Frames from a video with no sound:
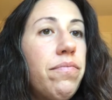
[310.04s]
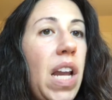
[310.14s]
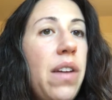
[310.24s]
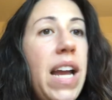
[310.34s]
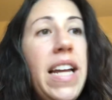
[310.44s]

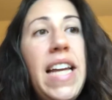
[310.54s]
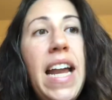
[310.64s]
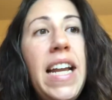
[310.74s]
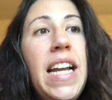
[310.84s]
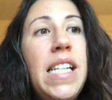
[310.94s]
Okay,
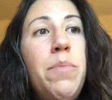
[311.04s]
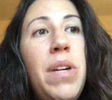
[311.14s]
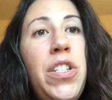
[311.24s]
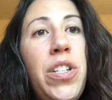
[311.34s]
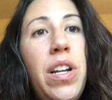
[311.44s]
getting as
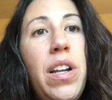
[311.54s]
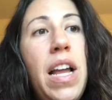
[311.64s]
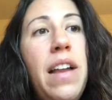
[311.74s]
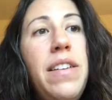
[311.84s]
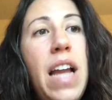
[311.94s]
much
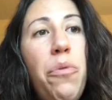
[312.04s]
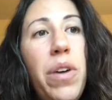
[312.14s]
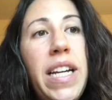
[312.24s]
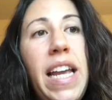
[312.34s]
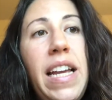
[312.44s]

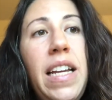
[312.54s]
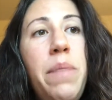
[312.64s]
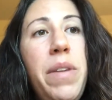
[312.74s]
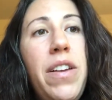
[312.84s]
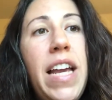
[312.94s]
networking,
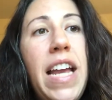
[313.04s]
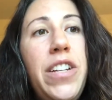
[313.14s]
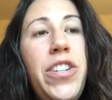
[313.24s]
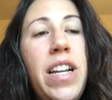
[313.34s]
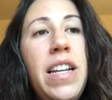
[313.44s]

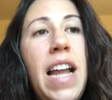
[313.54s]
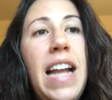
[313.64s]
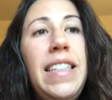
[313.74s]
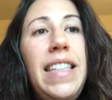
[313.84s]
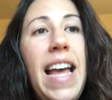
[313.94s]
communication,
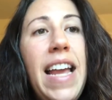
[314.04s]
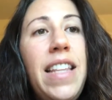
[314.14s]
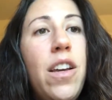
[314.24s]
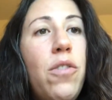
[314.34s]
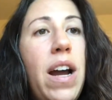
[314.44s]
and laying
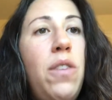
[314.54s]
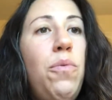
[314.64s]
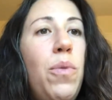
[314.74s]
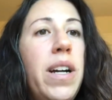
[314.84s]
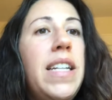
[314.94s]
the
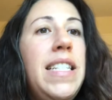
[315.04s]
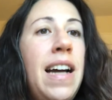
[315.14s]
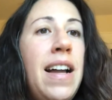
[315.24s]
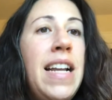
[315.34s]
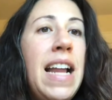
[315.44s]
groundwork
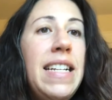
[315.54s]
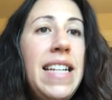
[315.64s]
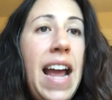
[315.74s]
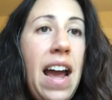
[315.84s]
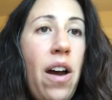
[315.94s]
done
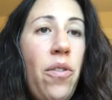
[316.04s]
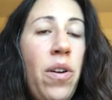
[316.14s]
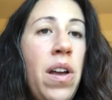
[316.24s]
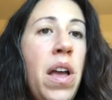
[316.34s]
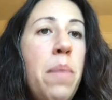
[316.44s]
now
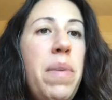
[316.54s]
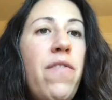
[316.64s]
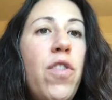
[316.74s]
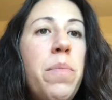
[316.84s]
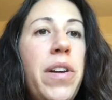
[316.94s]

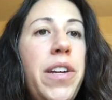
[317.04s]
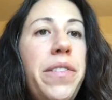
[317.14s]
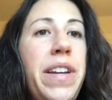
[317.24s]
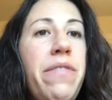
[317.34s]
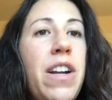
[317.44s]
before
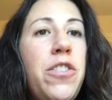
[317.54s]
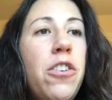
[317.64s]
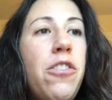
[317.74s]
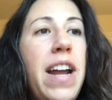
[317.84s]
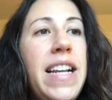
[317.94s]
Mercury
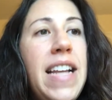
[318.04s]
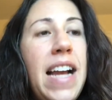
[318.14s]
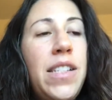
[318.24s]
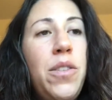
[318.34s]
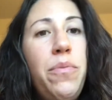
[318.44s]
retrograde
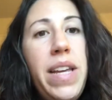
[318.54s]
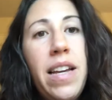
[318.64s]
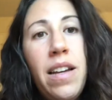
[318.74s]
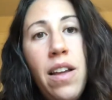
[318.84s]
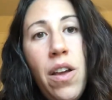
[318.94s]
next
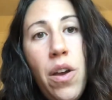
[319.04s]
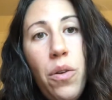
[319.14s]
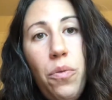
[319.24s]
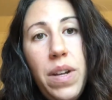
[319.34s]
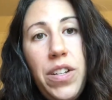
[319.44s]
week,
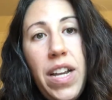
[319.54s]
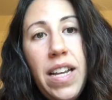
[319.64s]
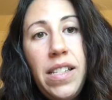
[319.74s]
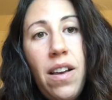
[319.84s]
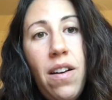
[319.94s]
which
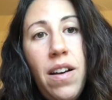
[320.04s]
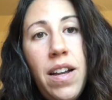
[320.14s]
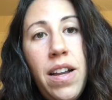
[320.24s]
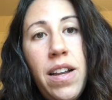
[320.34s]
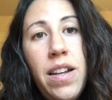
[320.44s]
is
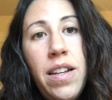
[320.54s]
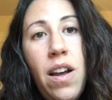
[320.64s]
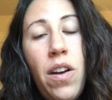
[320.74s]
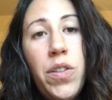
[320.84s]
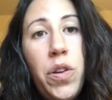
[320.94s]
on
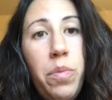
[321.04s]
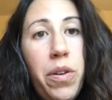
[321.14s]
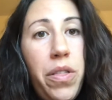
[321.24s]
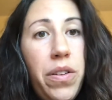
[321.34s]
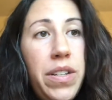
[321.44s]

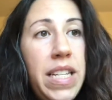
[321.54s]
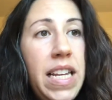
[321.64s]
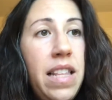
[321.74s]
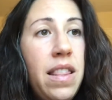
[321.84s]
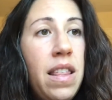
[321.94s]
October
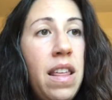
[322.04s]
13th.